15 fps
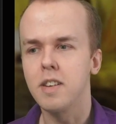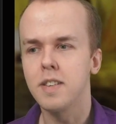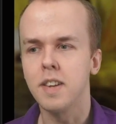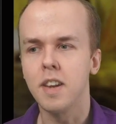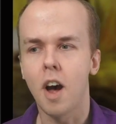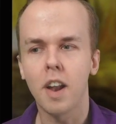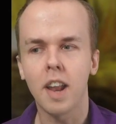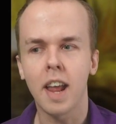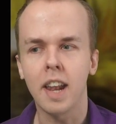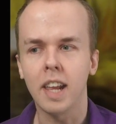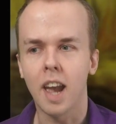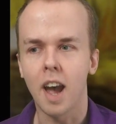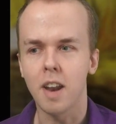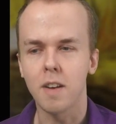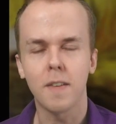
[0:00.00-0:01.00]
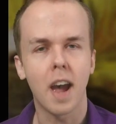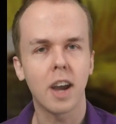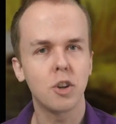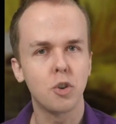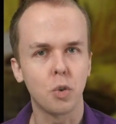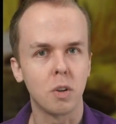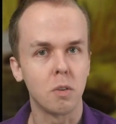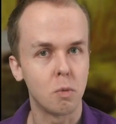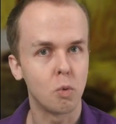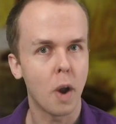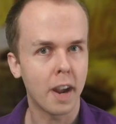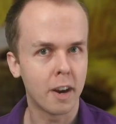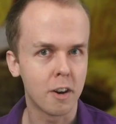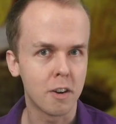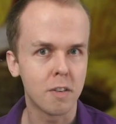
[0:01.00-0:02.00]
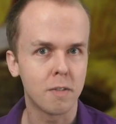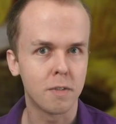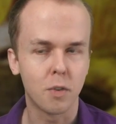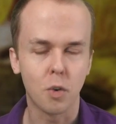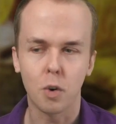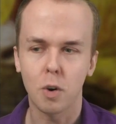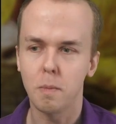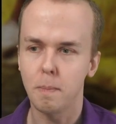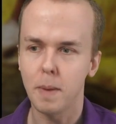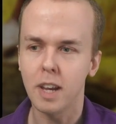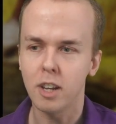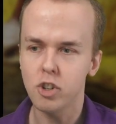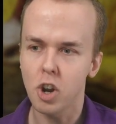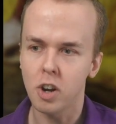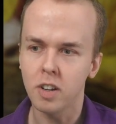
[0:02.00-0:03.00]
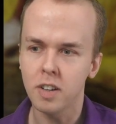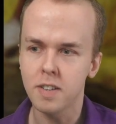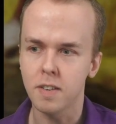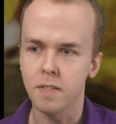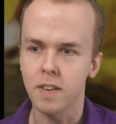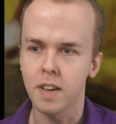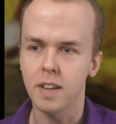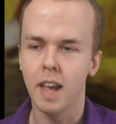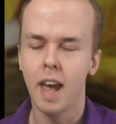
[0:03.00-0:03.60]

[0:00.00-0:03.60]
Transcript: There's not any kind of actual record for big chunks of